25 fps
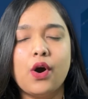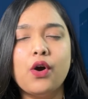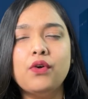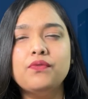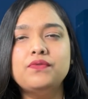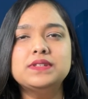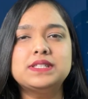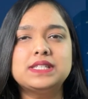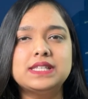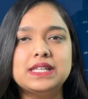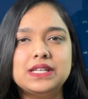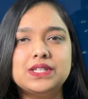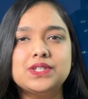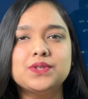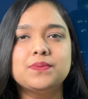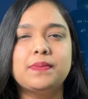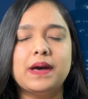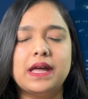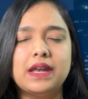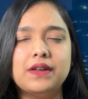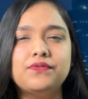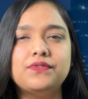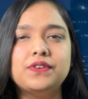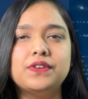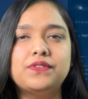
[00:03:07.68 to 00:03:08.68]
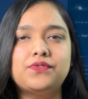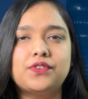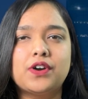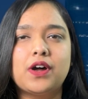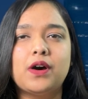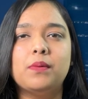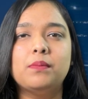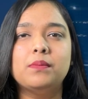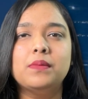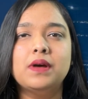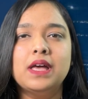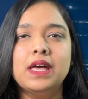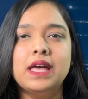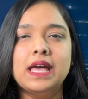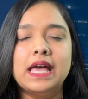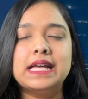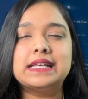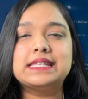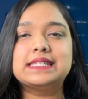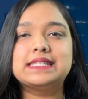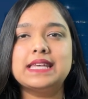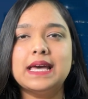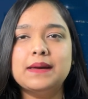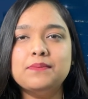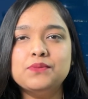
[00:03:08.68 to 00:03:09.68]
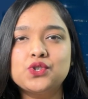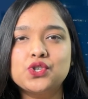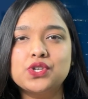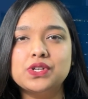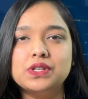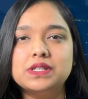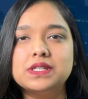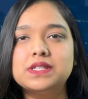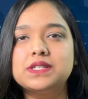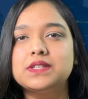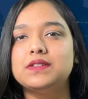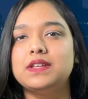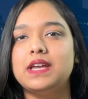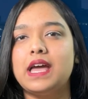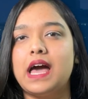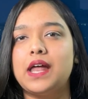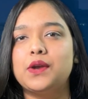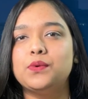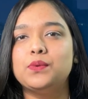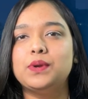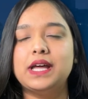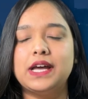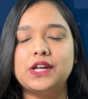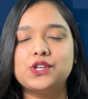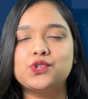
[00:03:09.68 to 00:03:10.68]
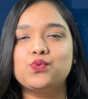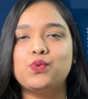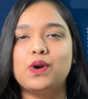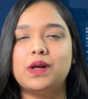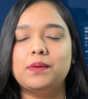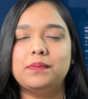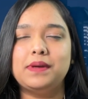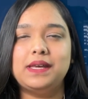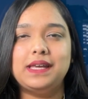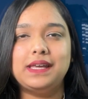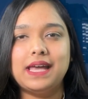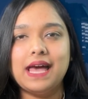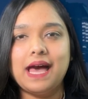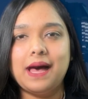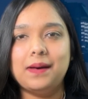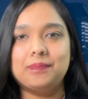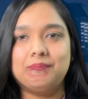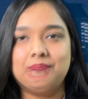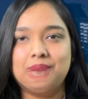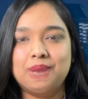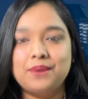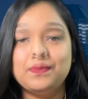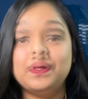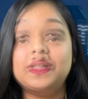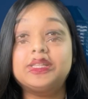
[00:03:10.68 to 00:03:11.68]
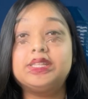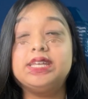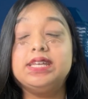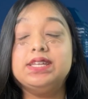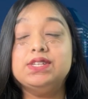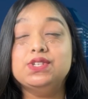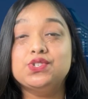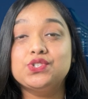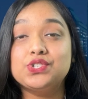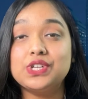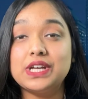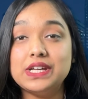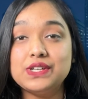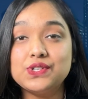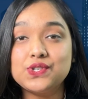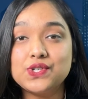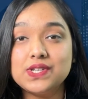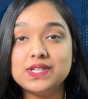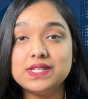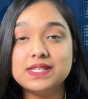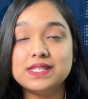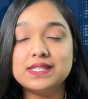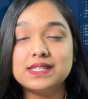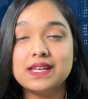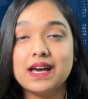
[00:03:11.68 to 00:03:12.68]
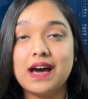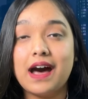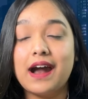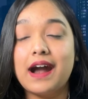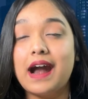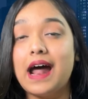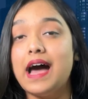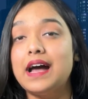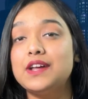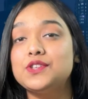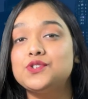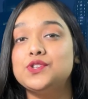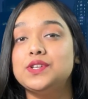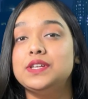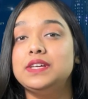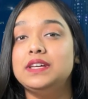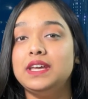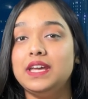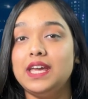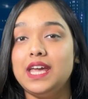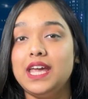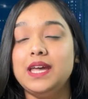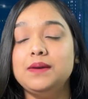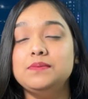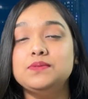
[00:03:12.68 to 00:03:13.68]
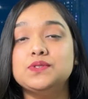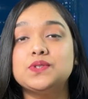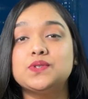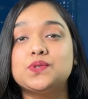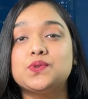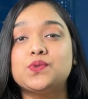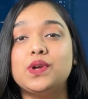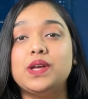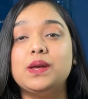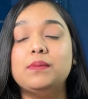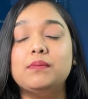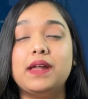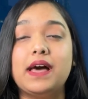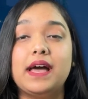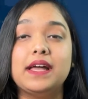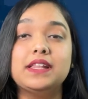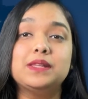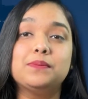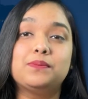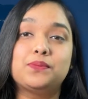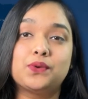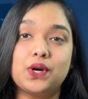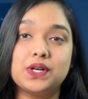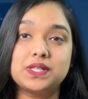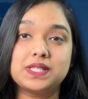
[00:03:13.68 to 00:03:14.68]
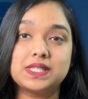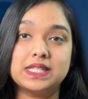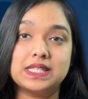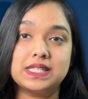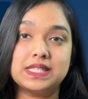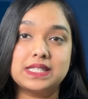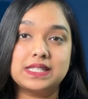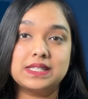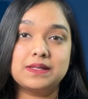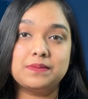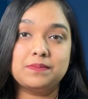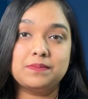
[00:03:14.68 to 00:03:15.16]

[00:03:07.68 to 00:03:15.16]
obviously to benefit from exemptions to the annual H-1B cap. Well, these changes are actually aimed to streamline the process.